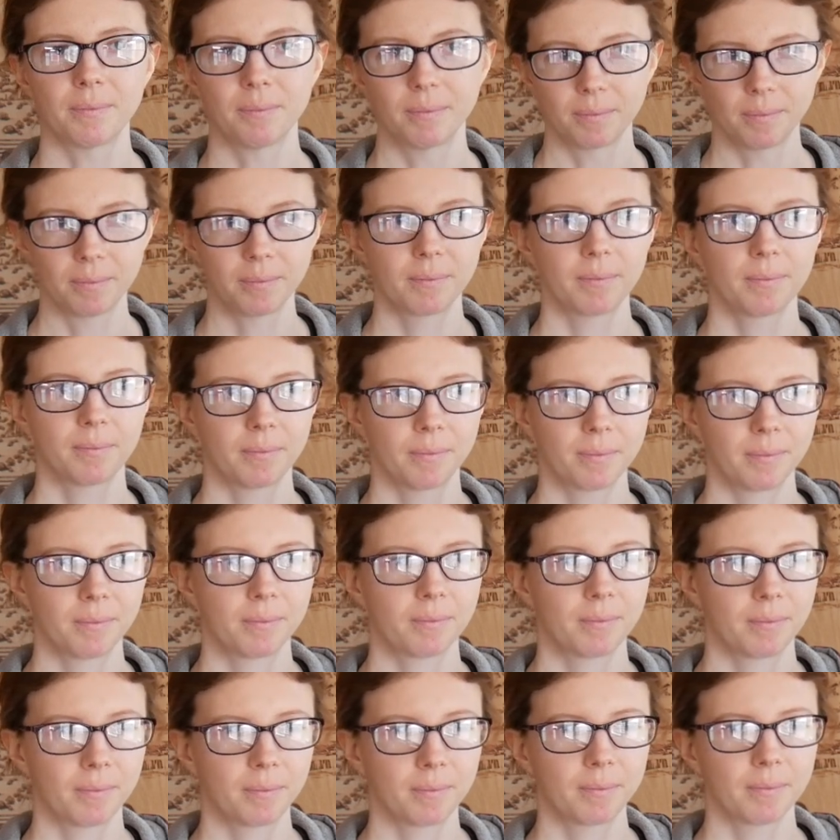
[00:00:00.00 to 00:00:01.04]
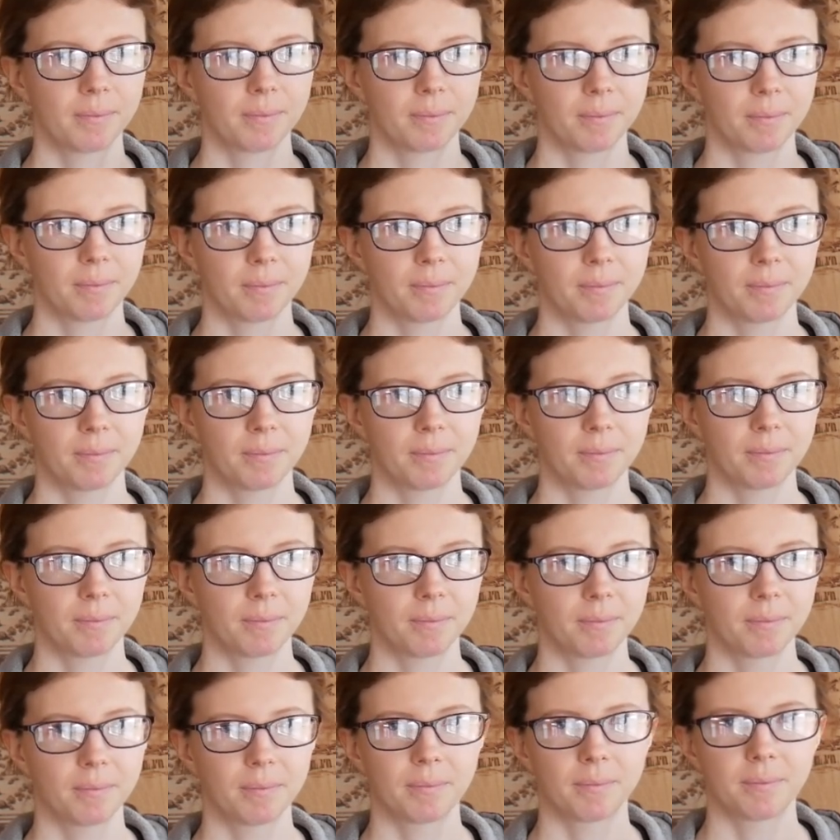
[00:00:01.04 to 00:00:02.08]

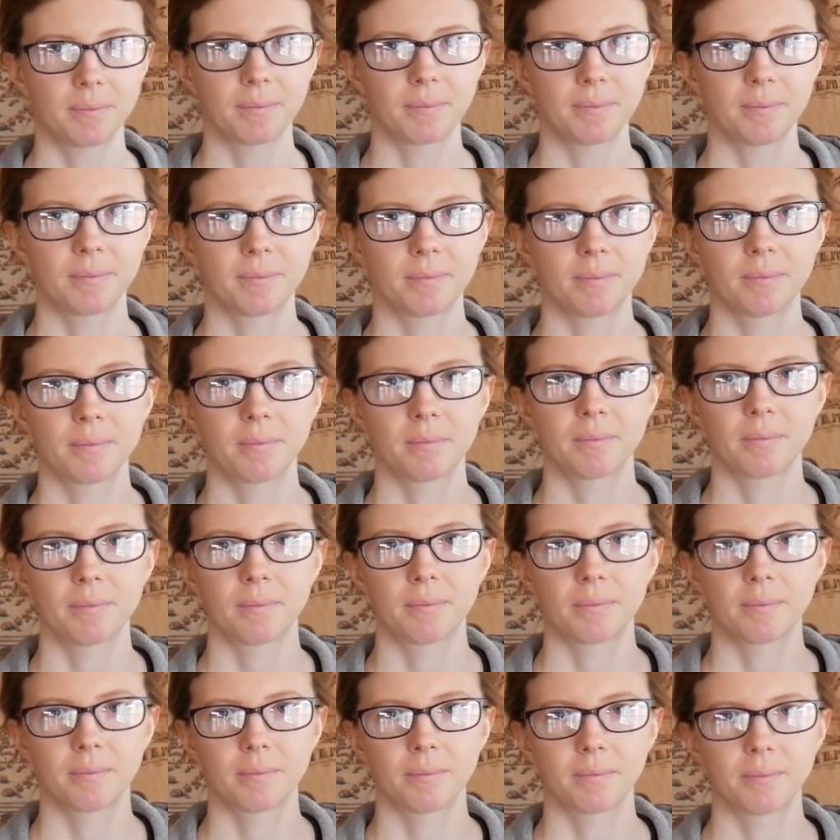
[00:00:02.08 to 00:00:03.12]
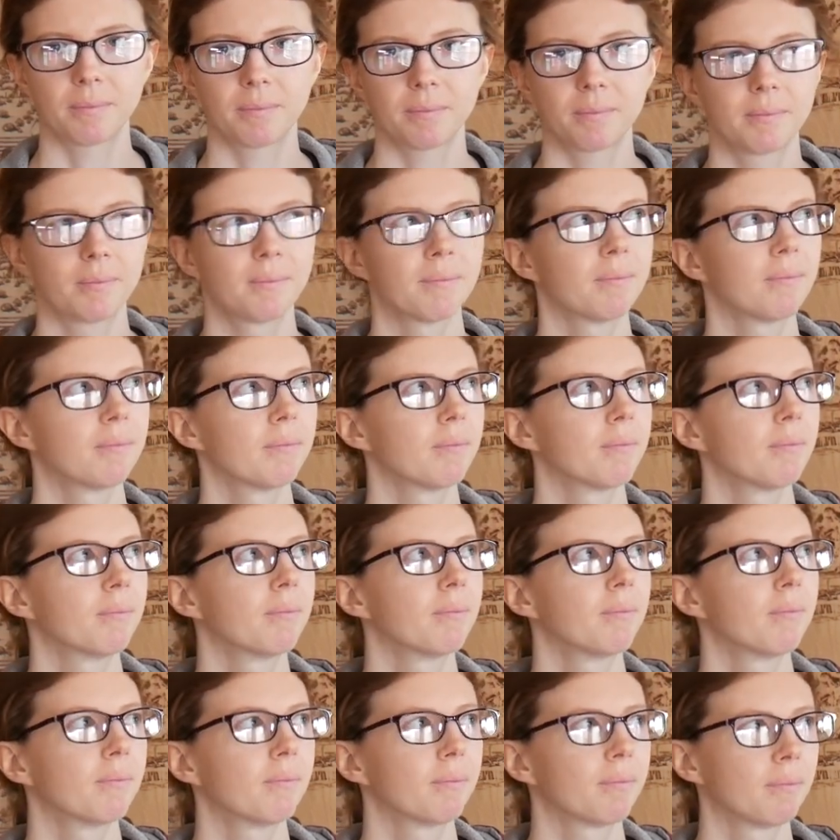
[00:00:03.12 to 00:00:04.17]

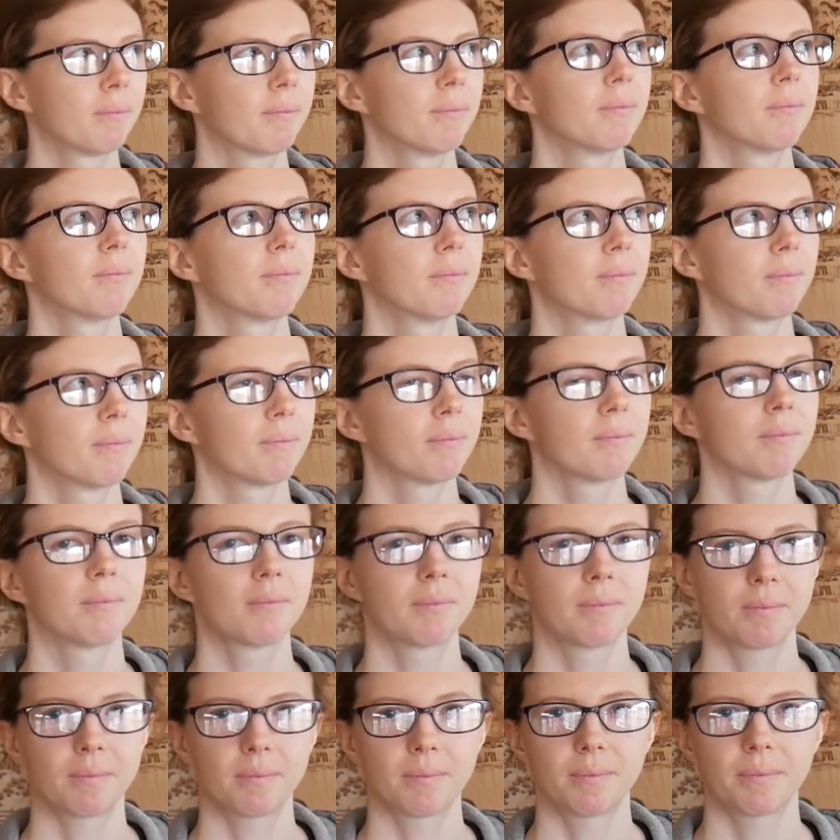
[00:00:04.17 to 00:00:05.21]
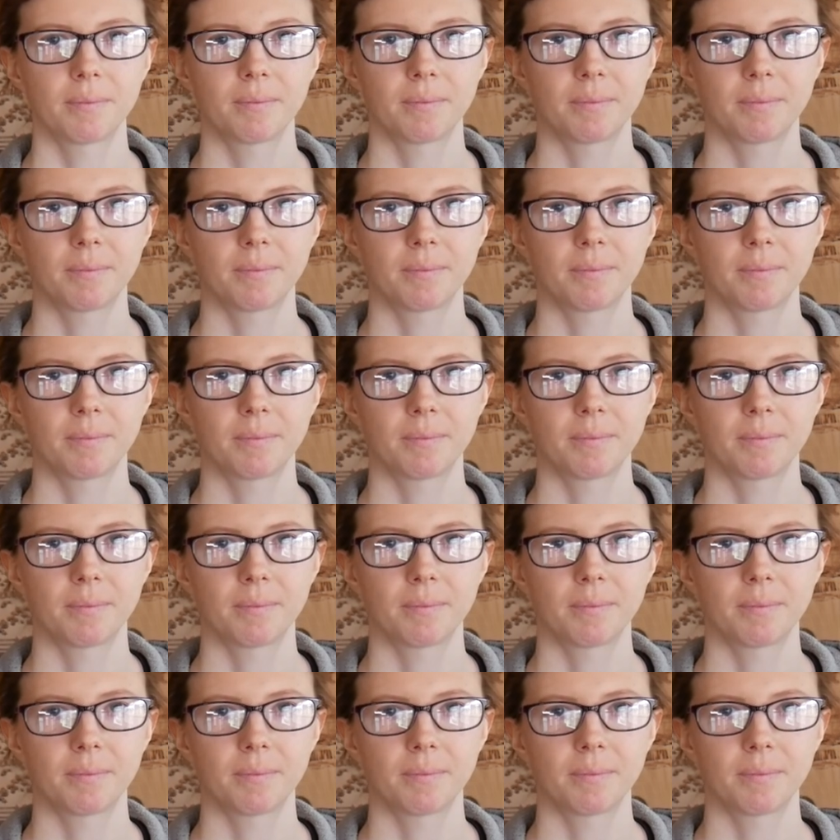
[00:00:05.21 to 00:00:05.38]
This person isn't speaking.